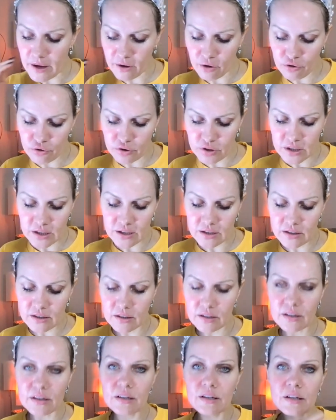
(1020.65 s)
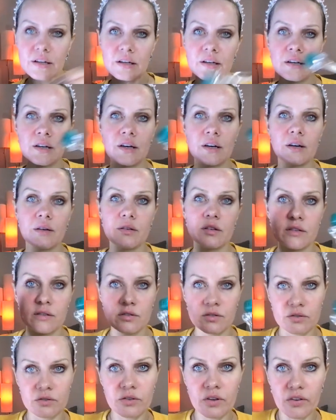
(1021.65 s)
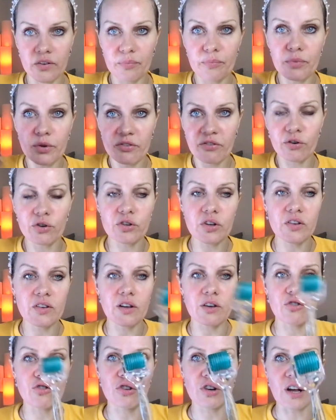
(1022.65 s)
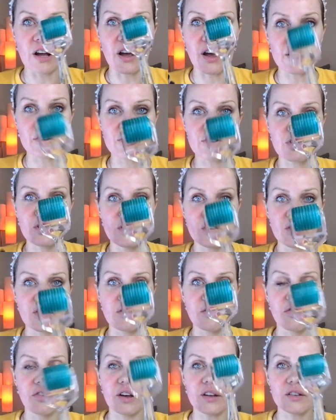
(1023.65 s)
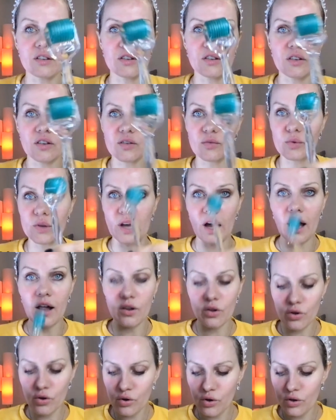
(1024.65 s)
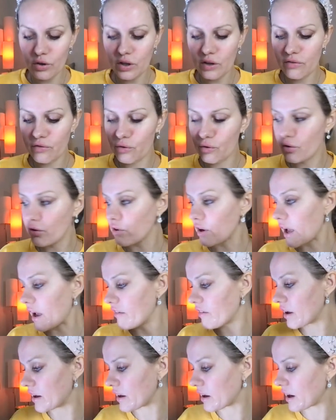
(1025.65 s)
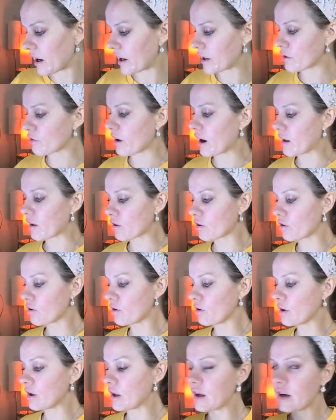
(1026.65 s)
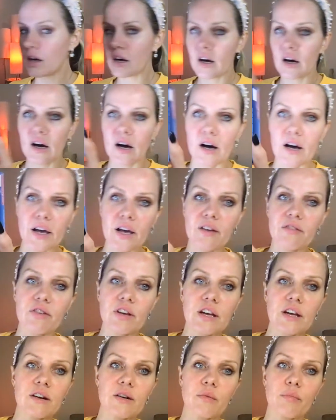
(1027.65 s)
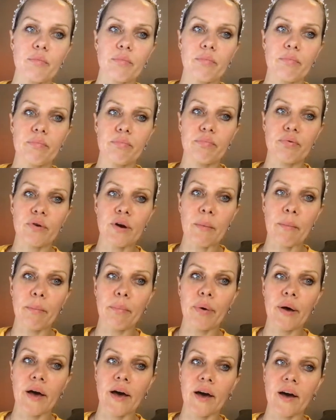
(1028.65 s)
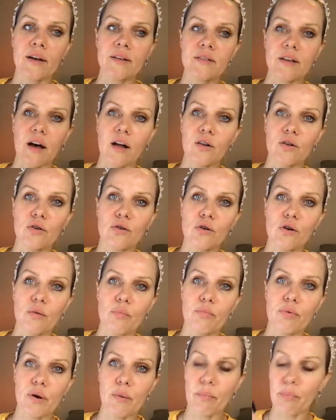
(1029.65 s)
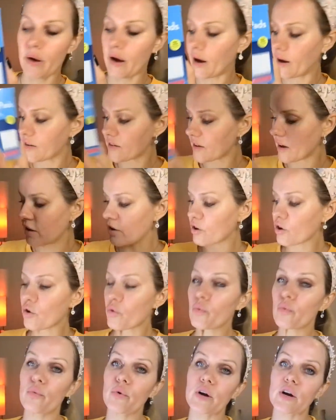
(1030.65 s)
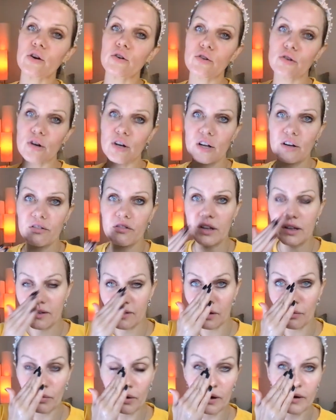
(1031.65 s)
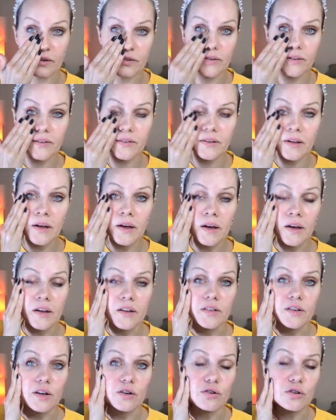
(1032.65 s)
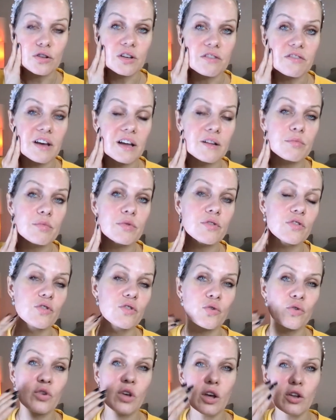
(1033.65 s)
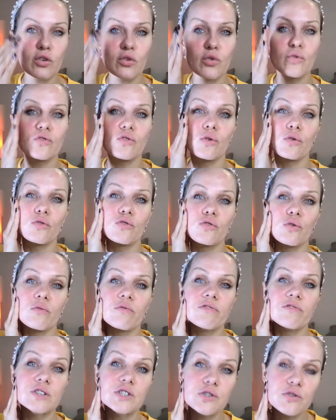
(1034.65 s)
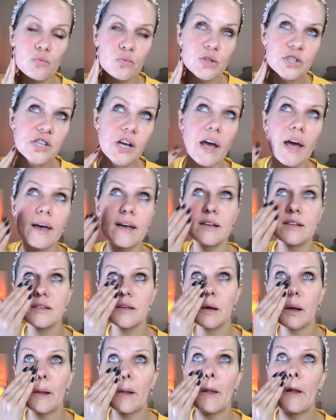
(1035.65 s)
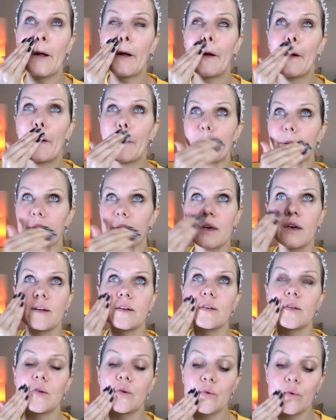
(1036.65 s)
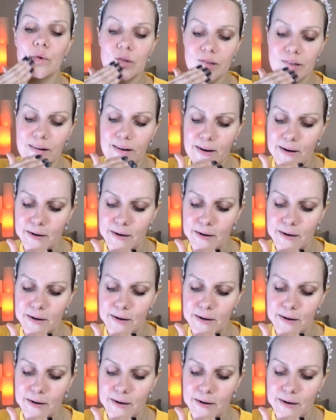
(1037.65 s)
microneedle, this before the session, I actually disinfected this with alcohol. If you don't have any kind of alcohol, I have here prep pads, alcohol prep pads. I don't know where you live. In some countries, they're not available. So you can use also witch hazel. You can use